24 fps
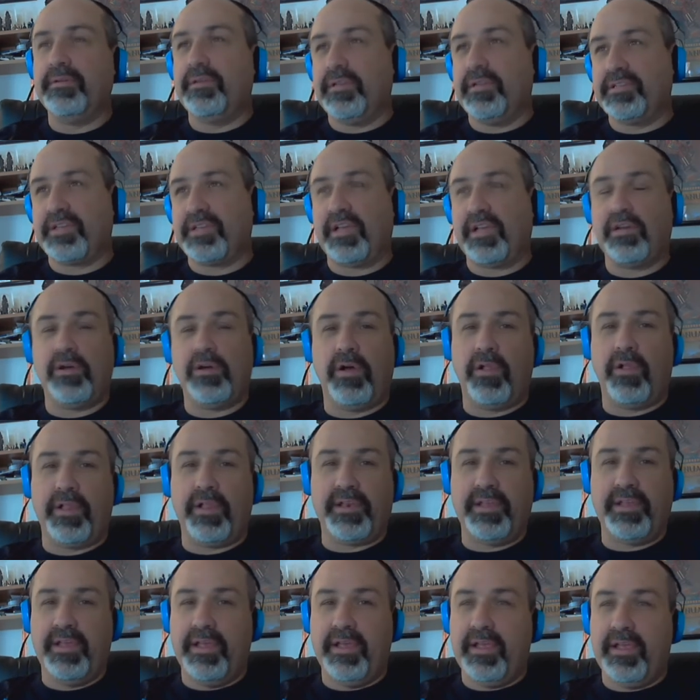as I call
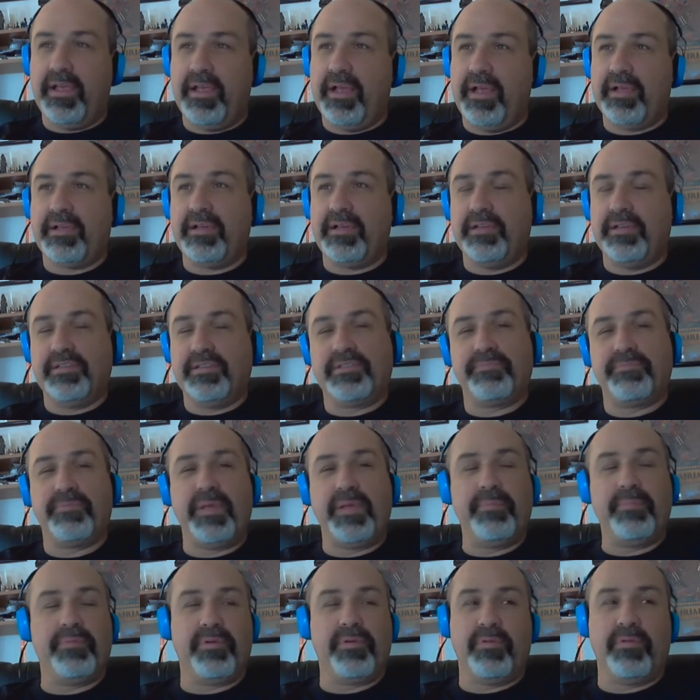it, because
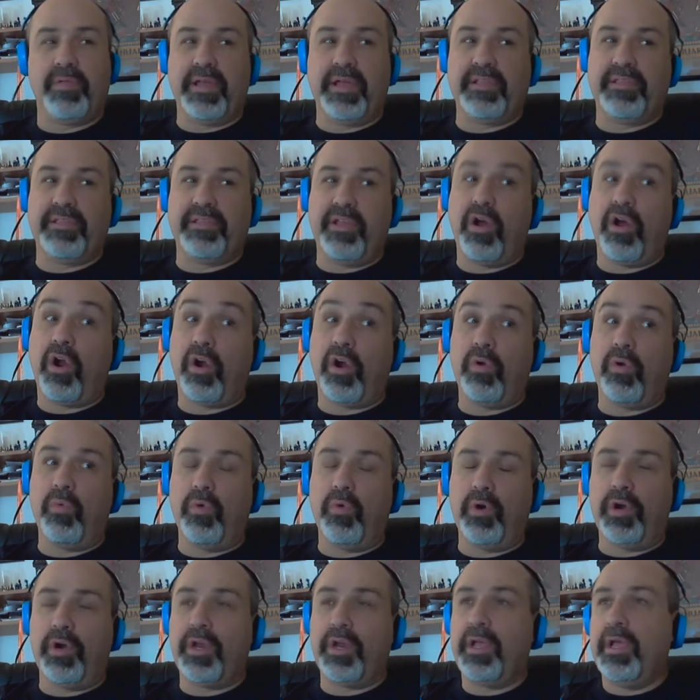people don't like the R
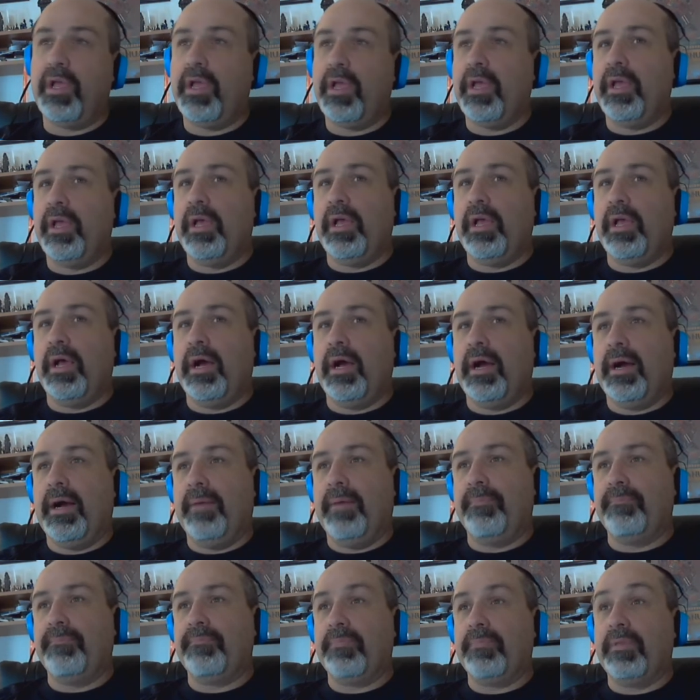word.
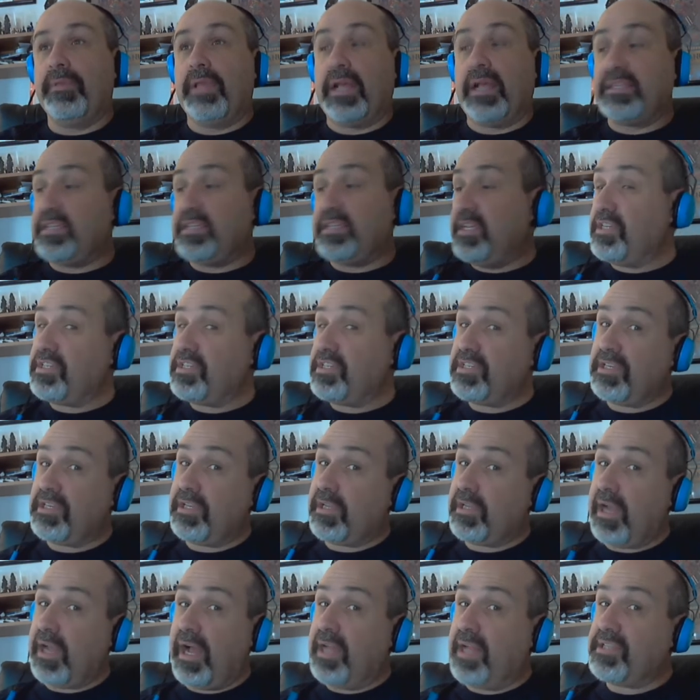Um, that's his
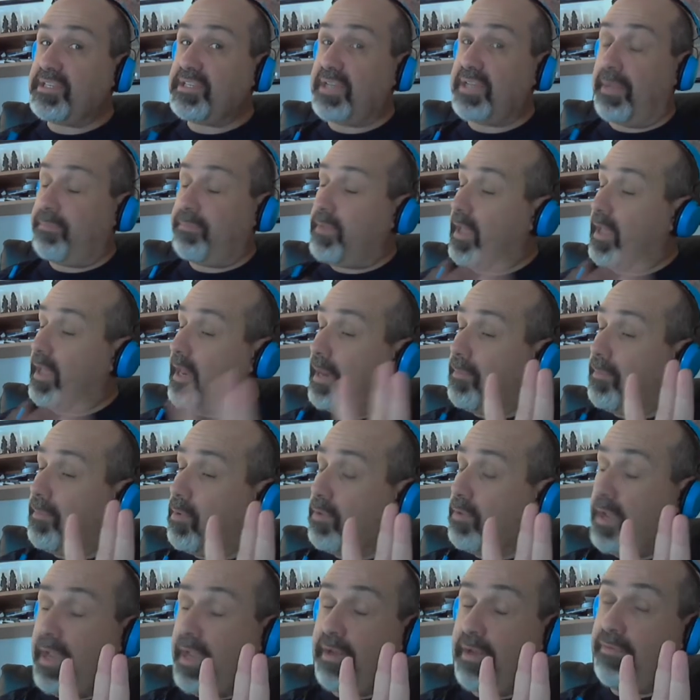concept, and I'm
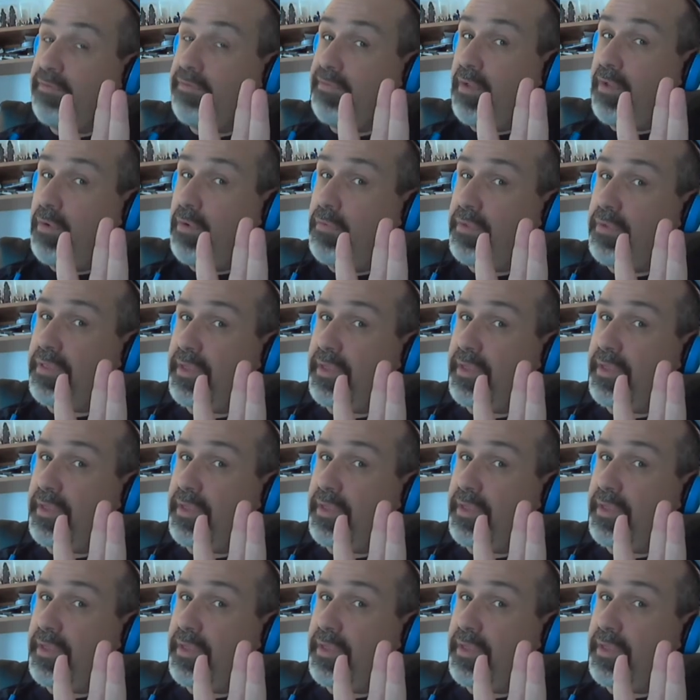okay to flow with